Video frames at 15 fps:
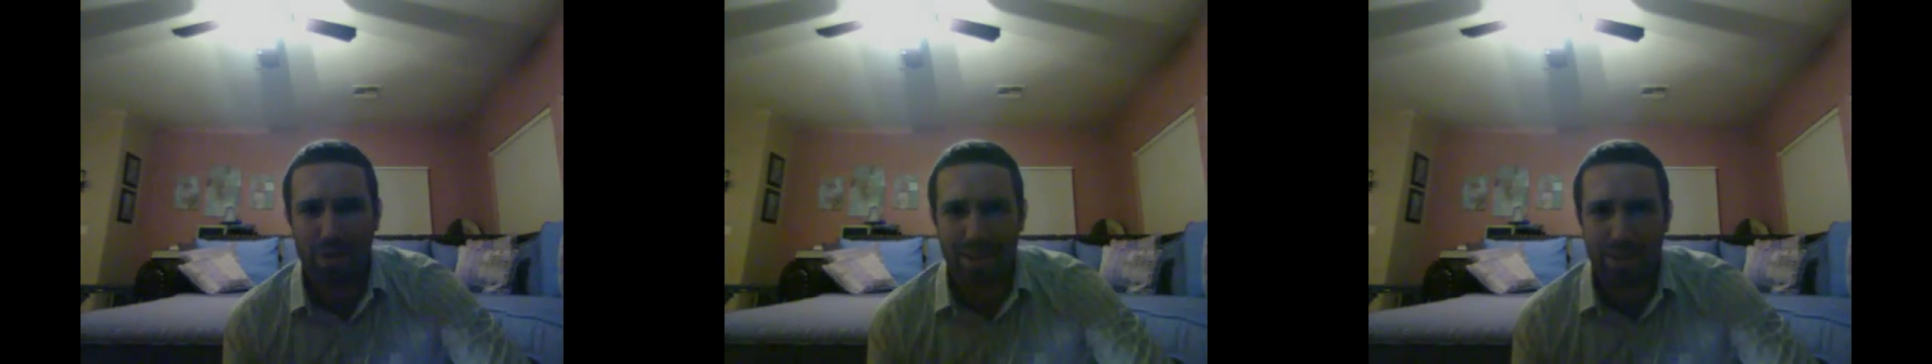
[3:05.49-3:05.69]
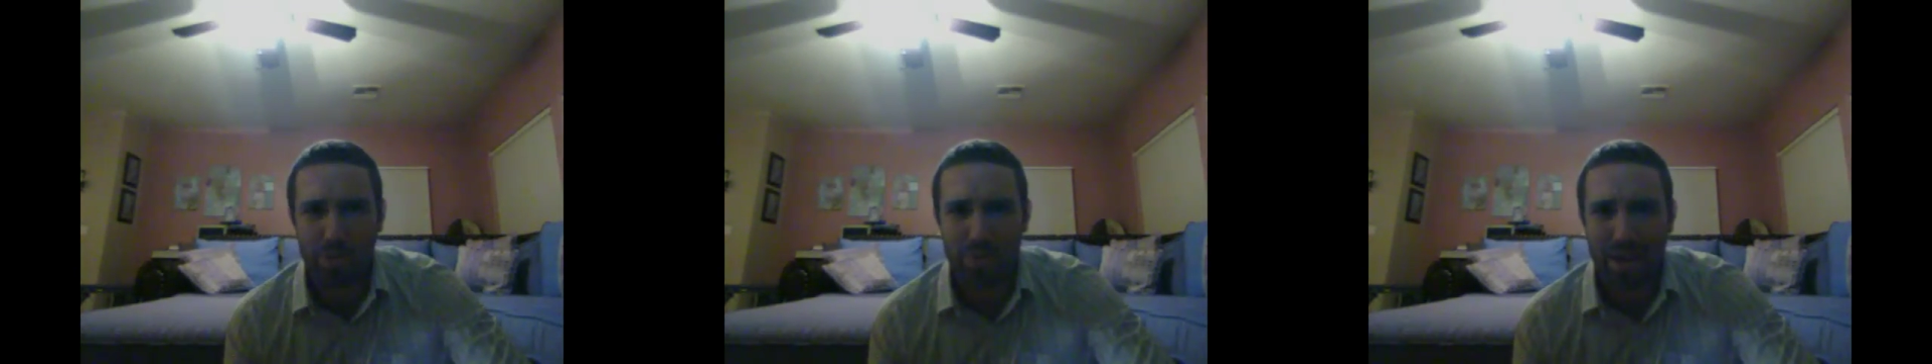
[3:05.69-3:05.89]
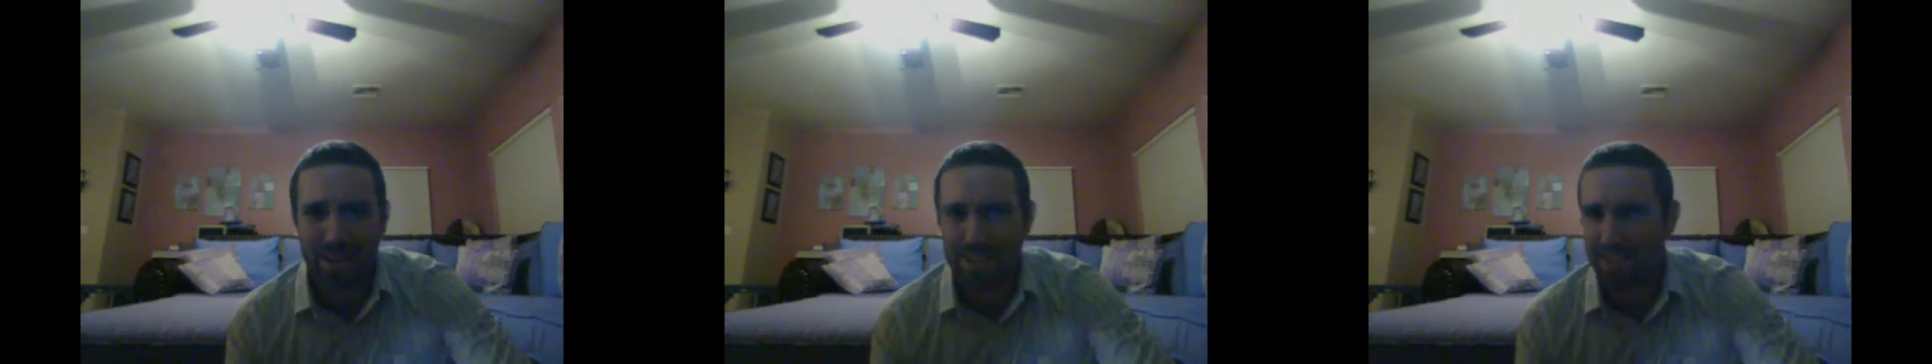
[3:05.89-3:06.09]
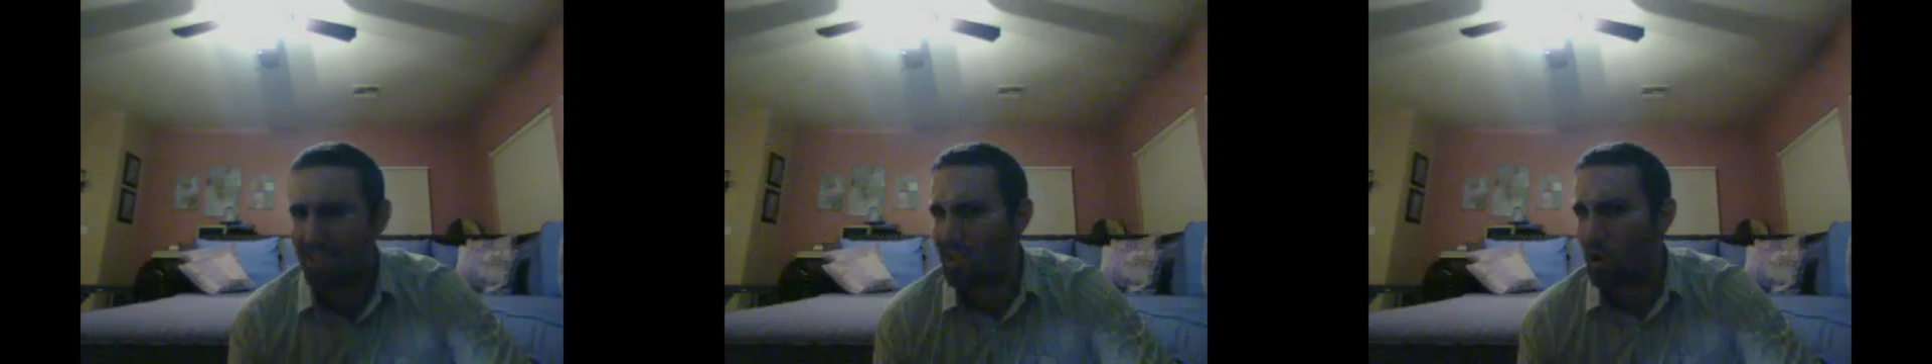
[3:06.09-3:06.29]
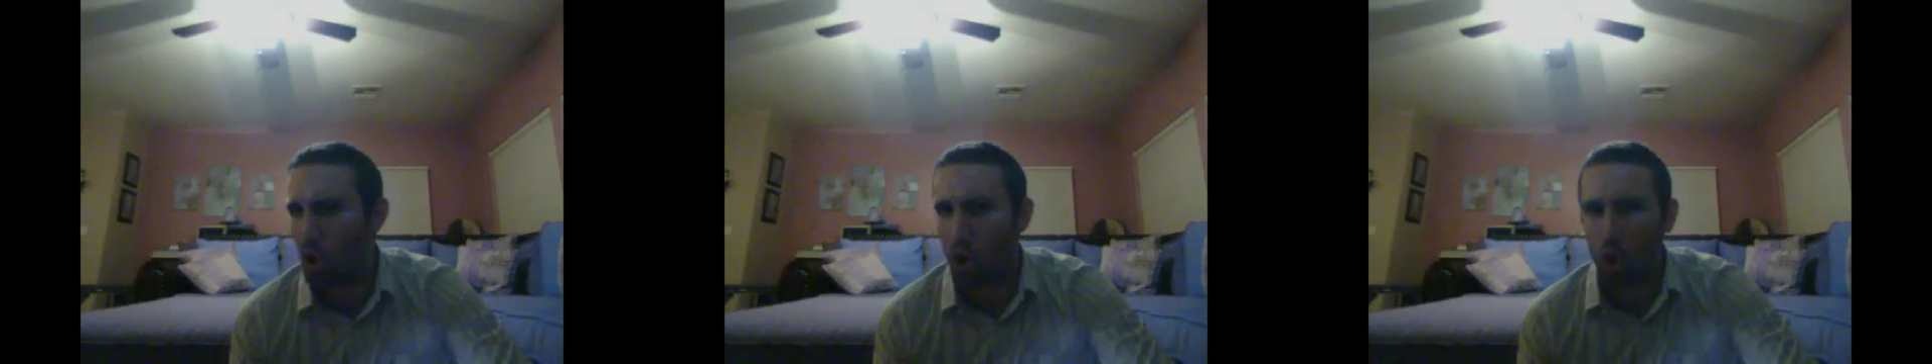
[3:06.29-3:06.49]
that unites
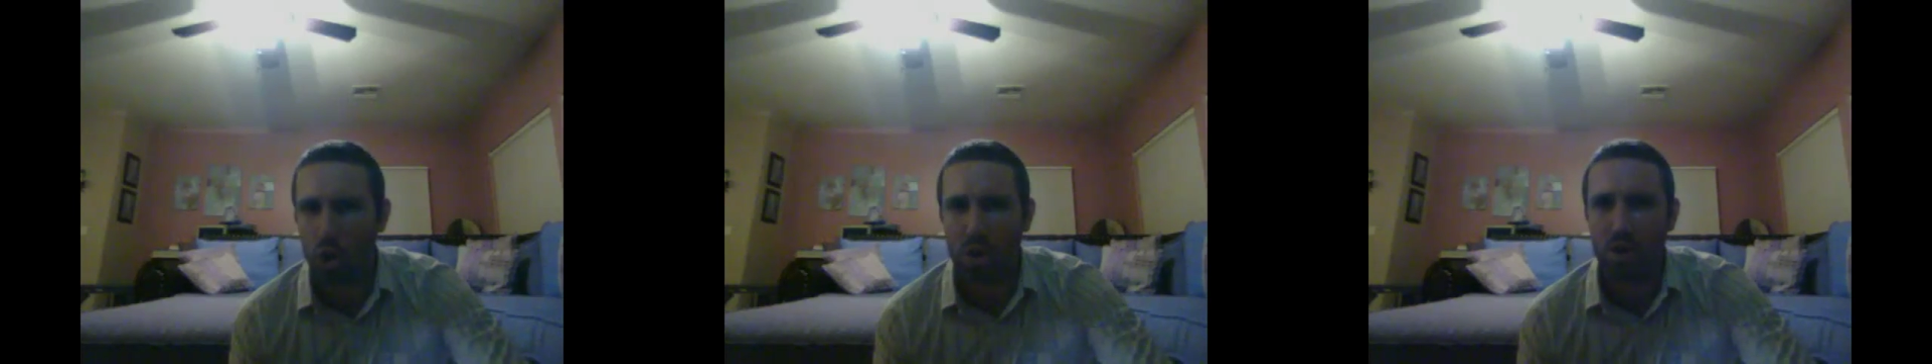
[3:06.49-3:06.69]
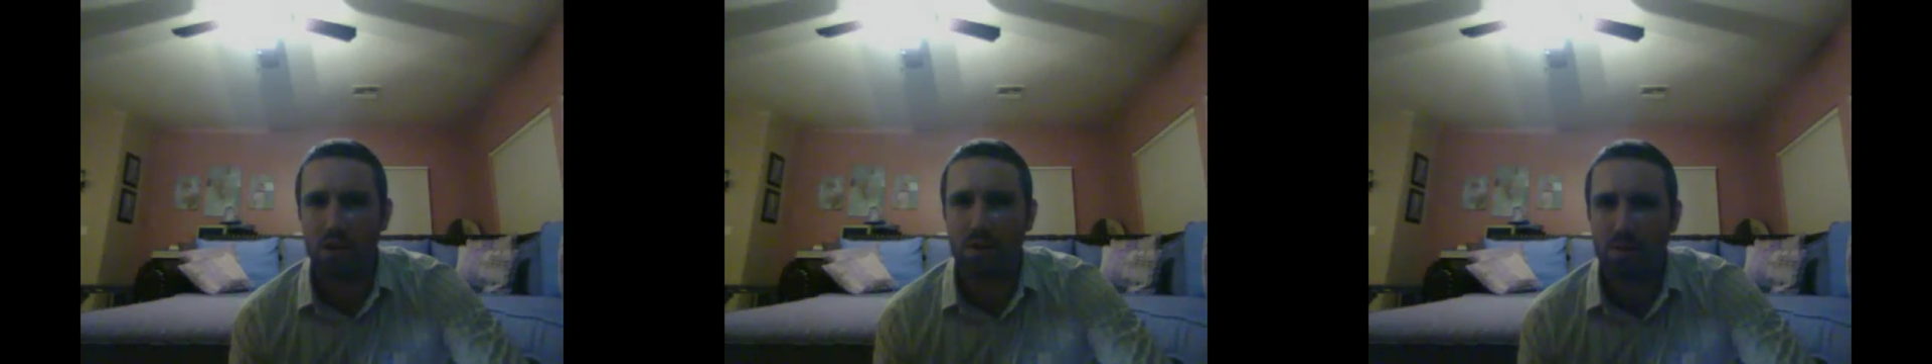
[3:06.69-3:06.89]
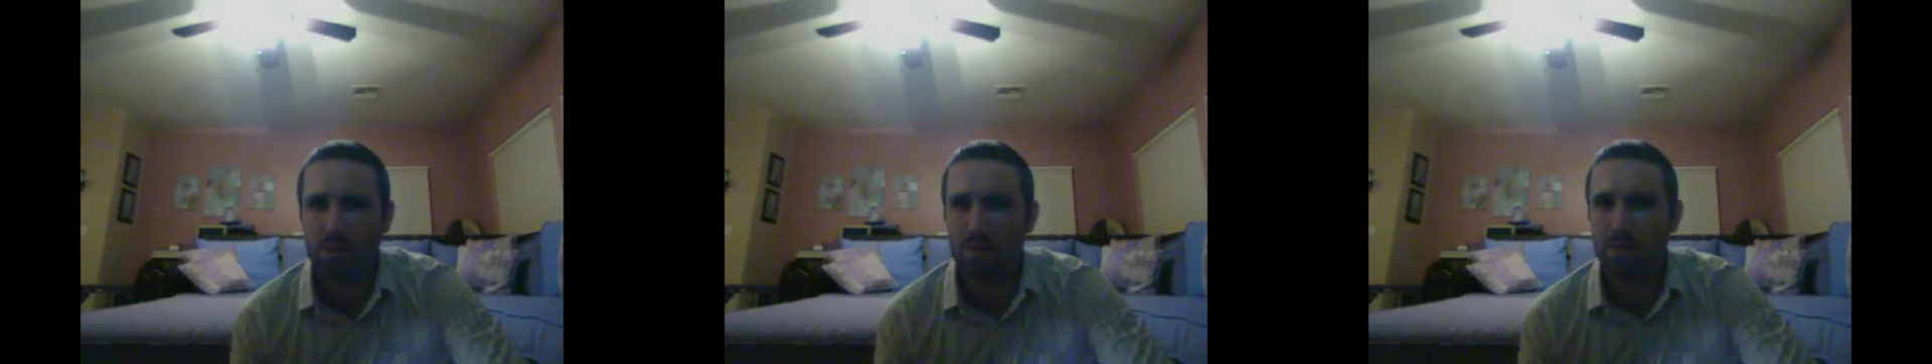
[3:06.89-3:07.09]
us all